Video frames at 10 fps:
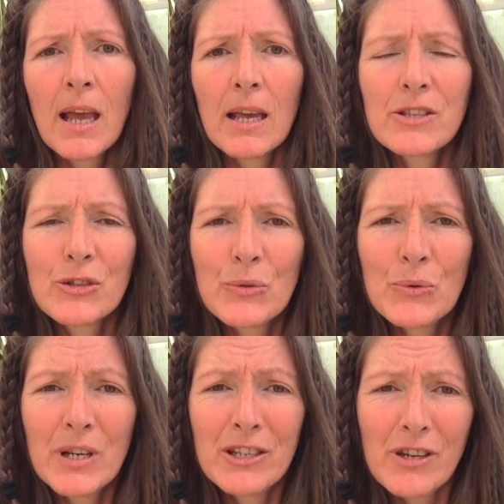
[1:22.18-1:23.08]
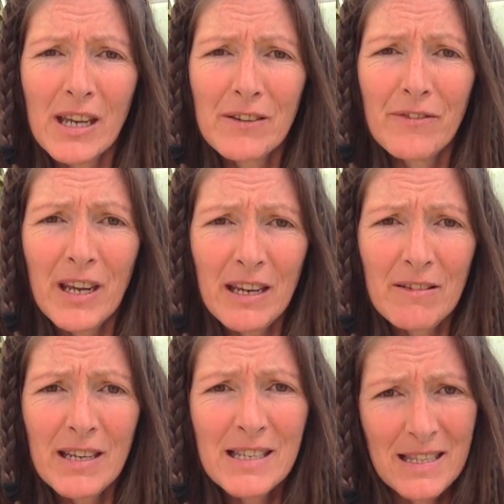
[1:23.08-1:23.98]
So he tried
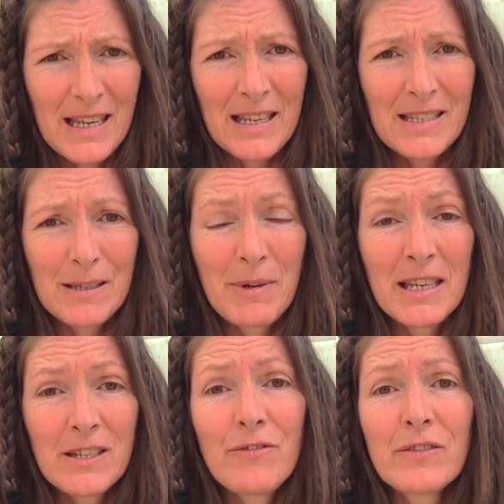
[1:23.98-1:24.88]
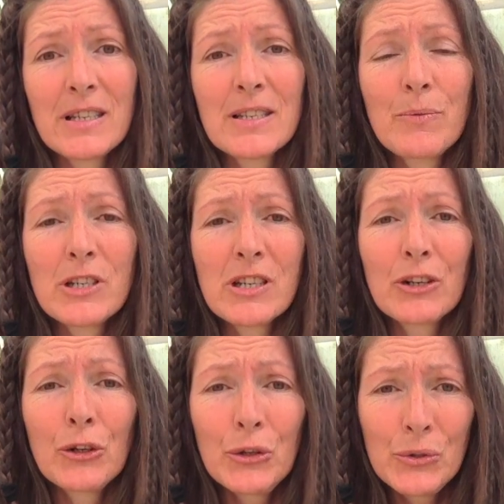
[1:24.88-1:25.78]
various things to make a difference, which
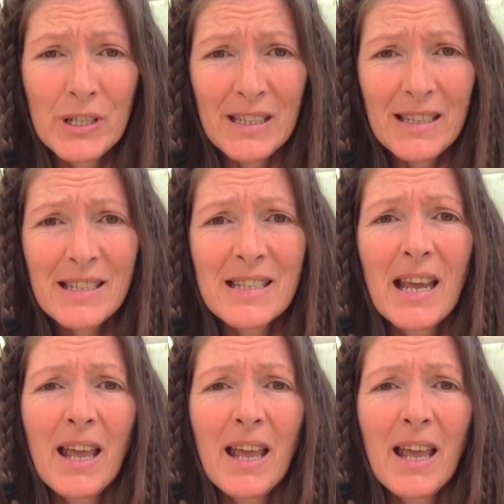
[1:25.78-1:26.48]
included